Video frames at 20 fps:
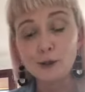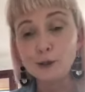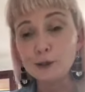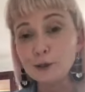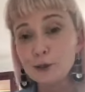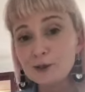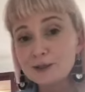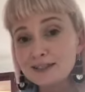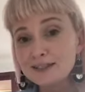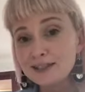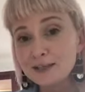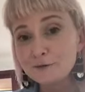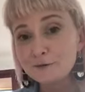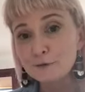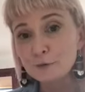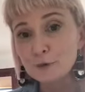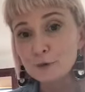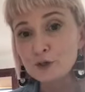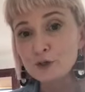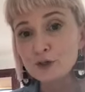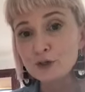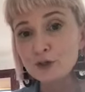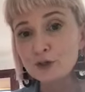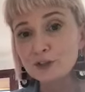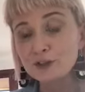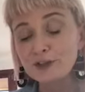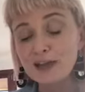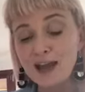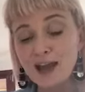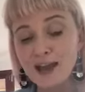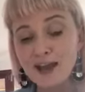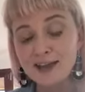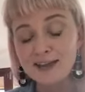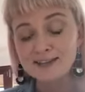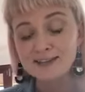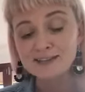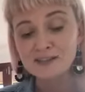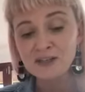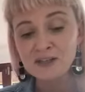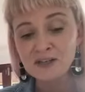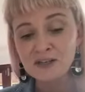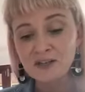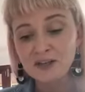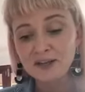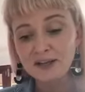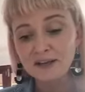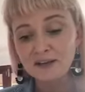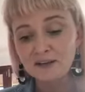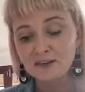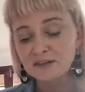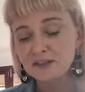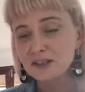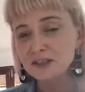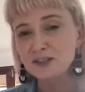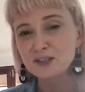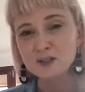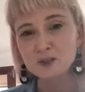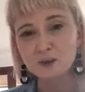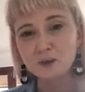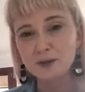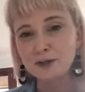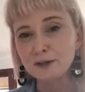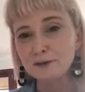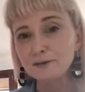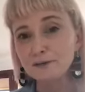who lost their fortune, and it's a story